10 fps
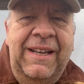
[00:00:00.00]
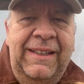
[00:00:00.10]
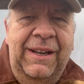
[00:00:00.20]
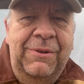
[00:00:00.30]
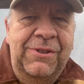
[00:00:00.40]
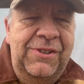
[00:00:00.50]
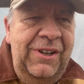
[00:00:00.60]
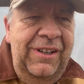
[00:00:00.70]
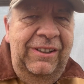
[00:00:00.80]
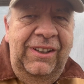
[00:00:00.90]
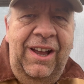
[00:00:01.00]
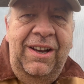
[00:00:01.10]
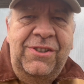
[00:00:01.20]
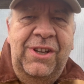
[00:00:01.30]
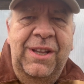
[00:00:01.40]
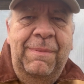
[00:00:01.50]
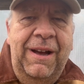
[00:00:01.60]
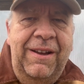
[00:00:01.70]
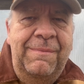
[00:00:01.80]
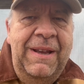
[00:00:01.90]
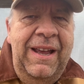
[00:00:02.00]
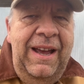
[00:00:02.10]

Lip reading: there was logs in the bottom.